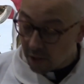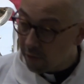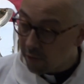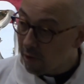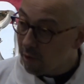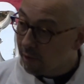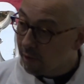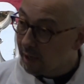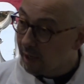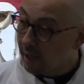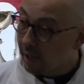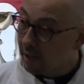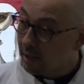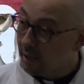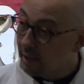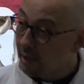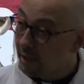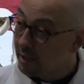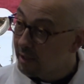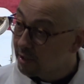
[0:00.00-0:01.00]
are okay,
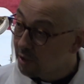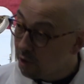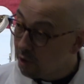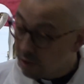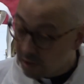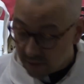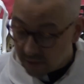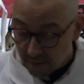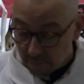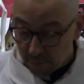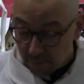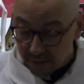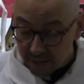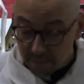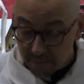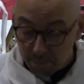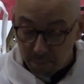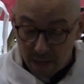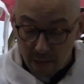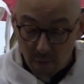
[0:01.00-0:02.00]
then it is good simply to
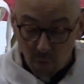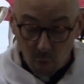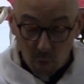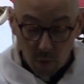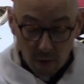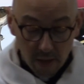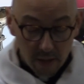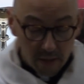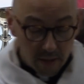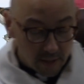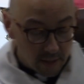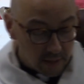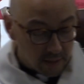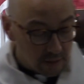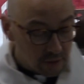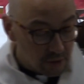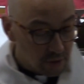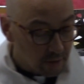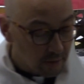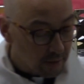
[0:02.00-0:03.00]
be with
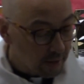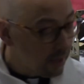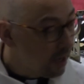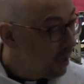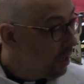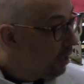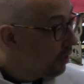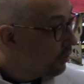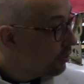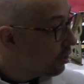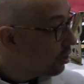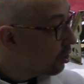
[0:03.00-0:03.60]
each other, to